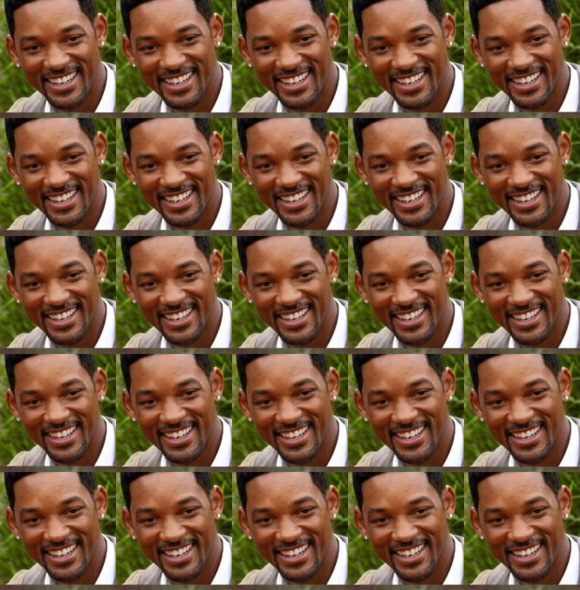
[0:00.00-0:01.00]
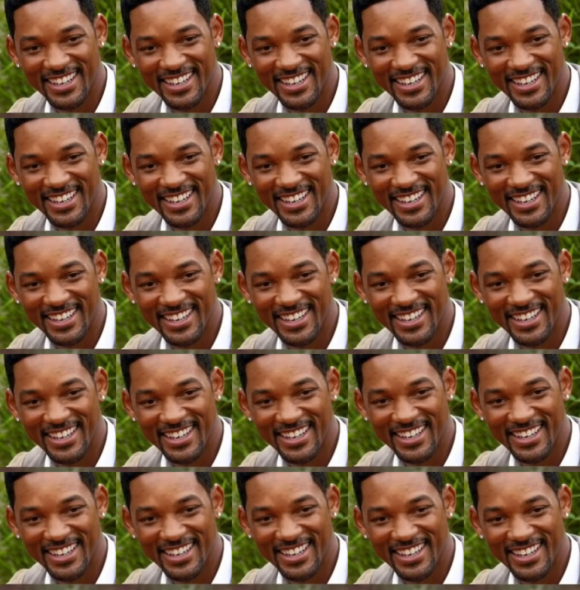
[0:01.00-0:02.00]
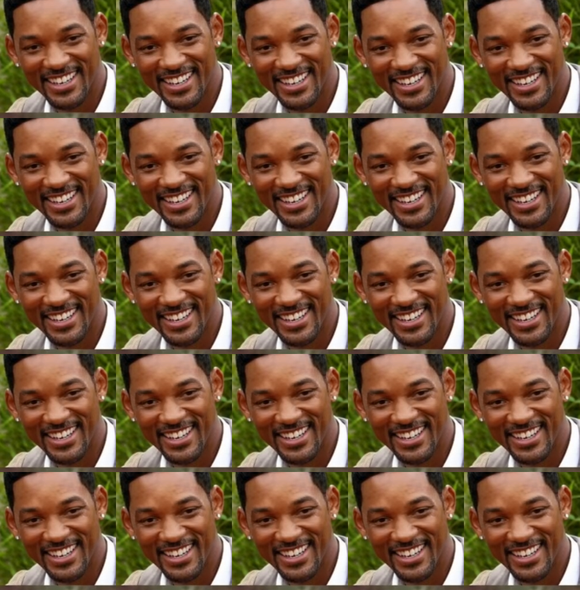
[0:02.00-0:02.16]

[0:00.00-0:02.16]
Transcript: [no speech]